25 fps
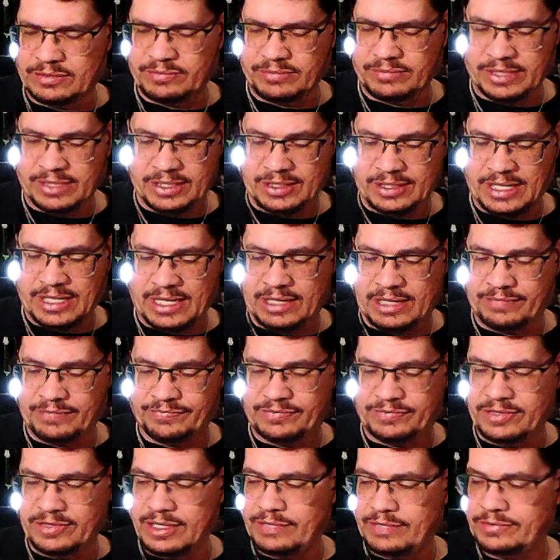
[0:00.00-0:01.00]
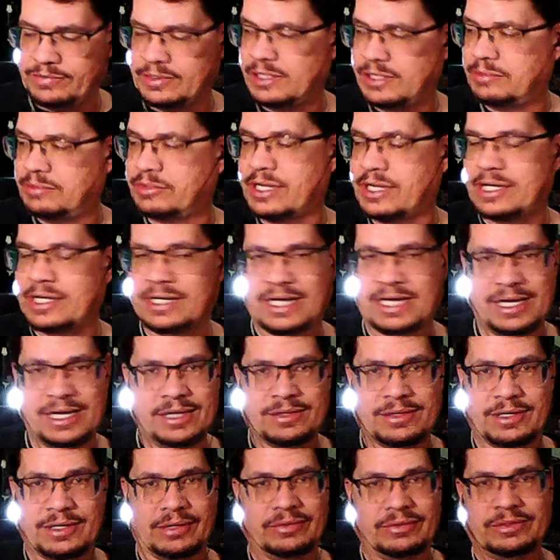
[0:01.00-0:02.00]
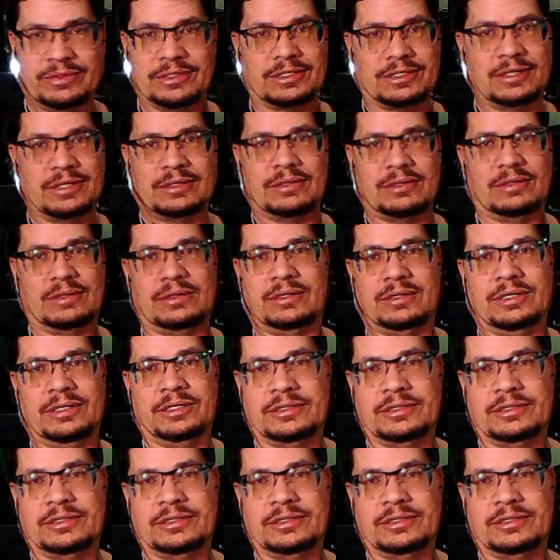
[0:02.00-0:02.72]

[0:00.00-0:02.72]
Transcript: man, I've never upgraded anything on this guitar.